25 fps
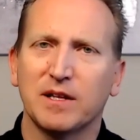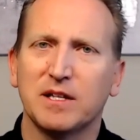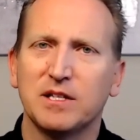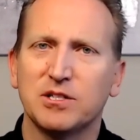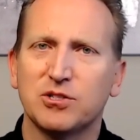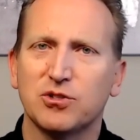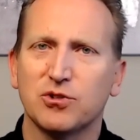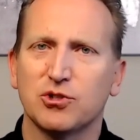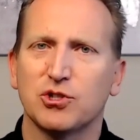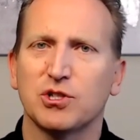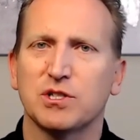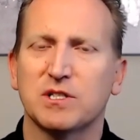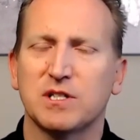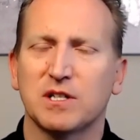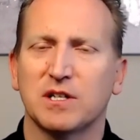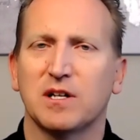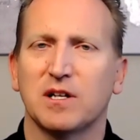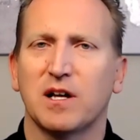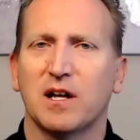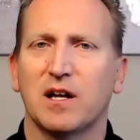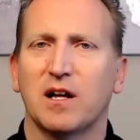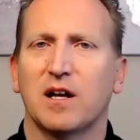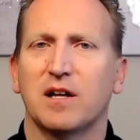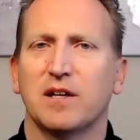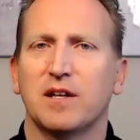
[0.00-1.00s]
these are just
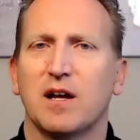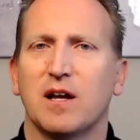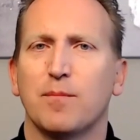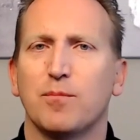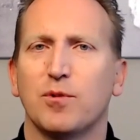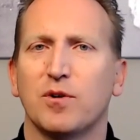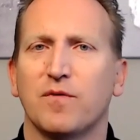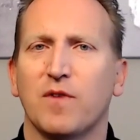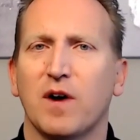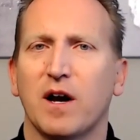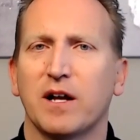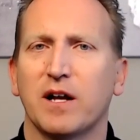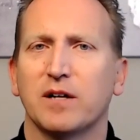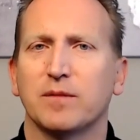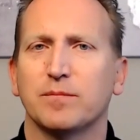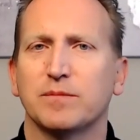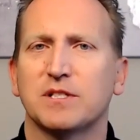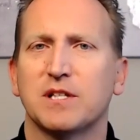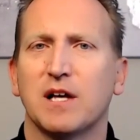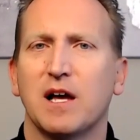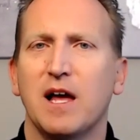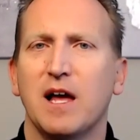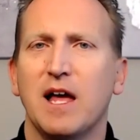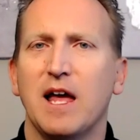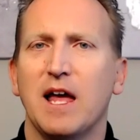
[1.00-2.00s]
a number of items,